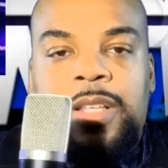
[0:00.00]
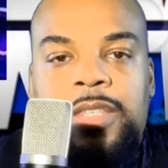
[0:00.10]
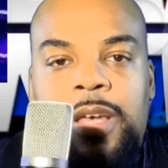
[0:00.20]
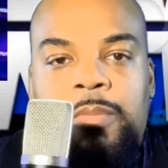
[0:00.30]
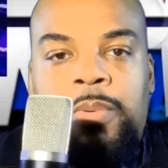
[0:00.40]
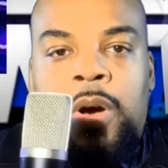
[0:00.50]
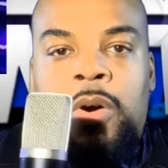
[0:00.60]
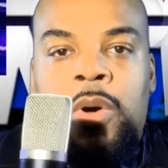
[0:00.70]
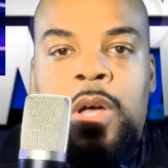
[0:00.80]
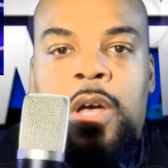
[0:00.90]

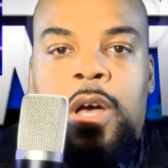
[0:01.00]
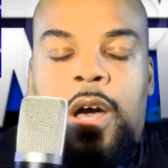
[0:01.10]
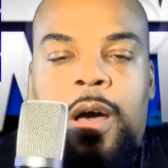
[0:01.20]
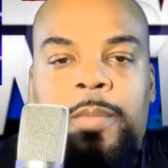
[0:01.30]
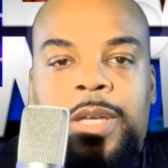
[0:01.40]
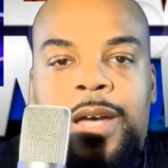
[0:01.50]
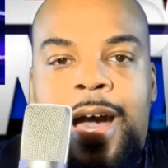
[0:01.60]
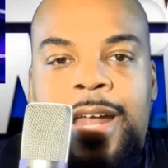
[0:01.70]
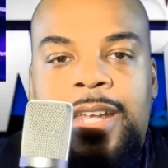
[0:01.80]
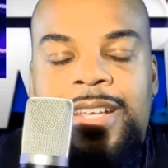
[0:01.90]
tempo. He
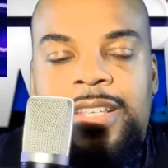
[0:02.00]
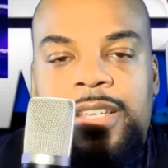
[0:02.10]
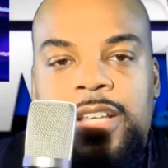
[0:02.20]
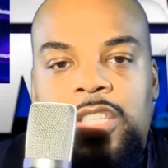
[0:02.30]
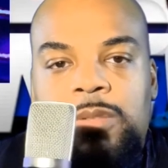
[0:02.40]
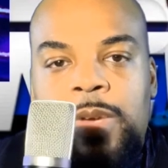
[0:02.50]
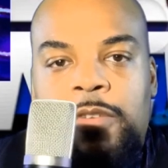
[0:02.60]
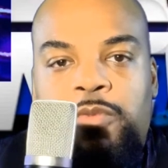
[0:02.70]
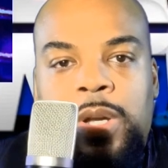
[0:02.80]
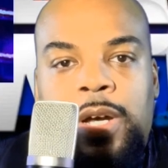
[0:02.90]
caught Ishe
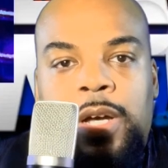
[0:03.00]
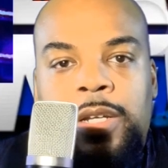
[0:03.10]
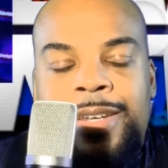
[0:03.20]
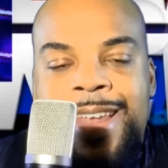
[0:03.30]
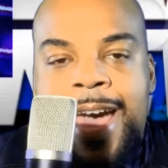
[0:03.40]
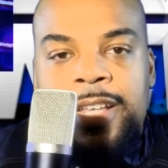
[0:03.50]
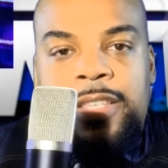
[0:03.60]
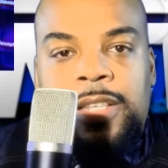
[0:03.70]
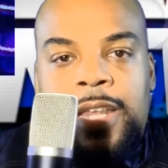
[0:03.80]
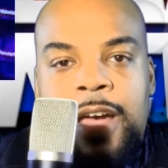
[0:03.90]
Smith with a
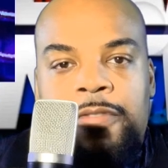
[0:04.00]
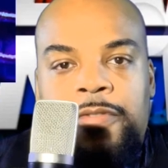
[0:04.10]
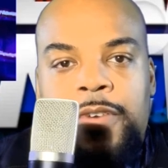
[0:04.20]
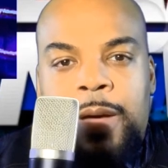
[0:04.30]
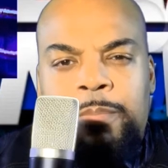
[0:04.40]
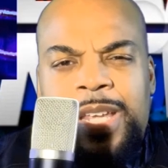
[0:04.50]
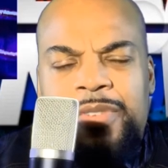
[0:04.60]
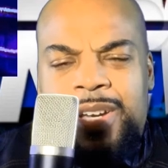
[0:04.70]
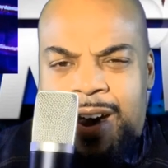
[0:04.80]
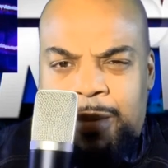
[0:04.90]
nice left. I
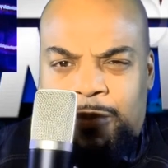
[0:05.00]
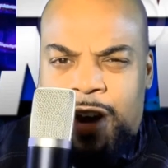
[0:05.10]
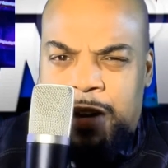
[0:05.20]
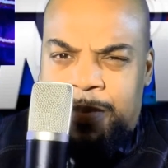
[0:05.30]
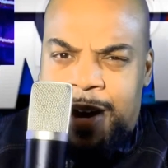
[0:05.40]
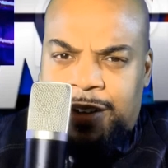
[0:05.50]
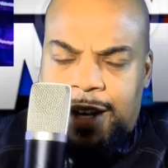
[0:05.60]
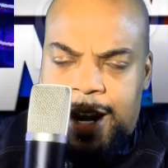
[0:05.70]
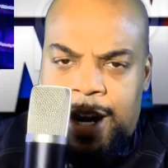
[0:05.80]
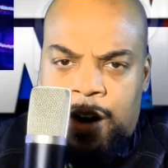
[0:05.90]
believe it caught him right about the
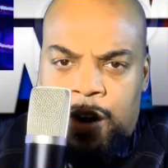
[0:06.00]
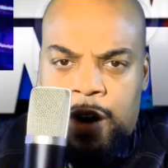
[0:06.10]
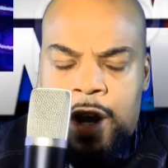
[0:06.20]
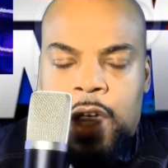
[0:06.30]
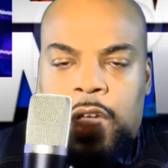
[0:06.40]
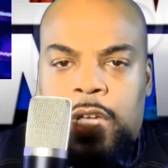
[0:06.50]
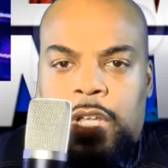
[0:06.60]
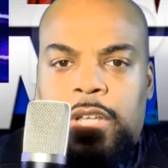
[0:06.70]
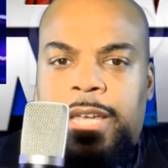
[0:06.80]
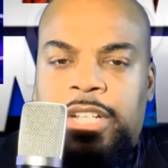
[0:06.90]
ear.
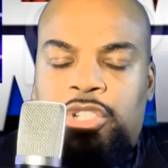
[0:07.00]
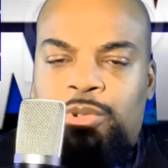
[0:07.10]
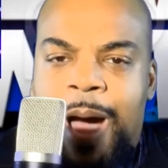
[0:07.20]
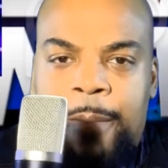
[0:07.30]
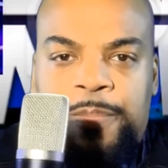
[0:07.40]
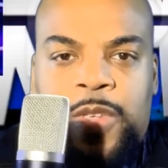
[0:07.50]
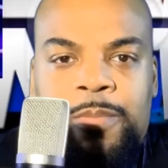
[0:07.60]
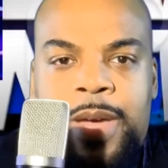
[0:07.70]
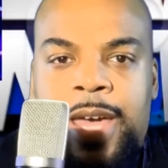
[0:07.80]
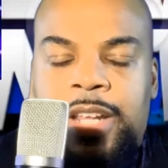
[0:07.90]
He dropped
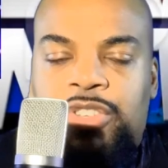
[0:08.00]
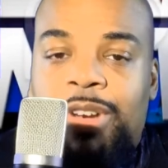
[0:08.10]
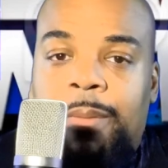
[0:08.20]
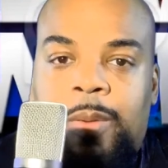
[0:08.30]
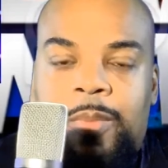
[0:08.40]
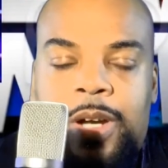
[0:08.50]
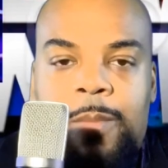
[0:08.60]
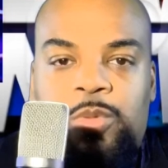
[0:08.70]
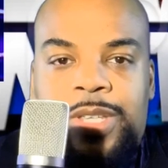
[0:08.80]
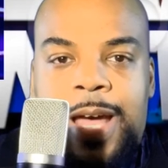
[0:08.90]
him, man. He dropped him a
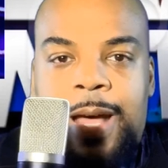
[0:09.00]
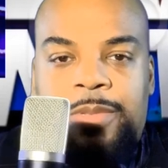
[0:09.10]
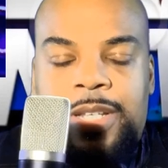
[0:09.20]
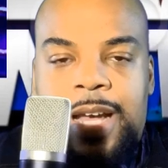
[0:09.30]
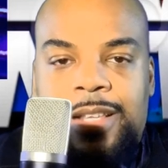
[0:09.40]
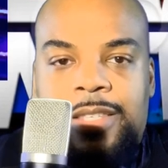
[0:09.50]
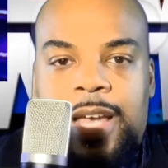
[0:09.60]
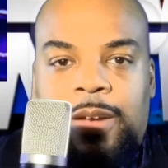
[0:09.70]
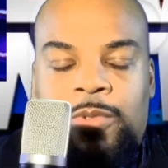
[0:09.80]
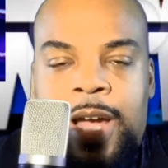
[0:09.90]
couple times in that
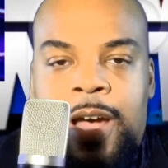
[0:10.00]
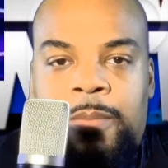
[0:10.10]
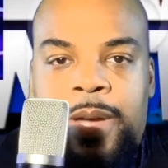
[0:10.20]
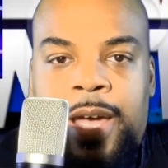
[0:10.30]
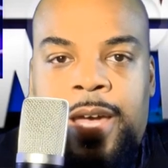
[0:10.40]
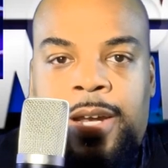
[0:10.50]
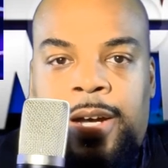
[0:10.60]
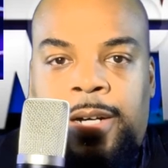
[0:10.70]
second round, man.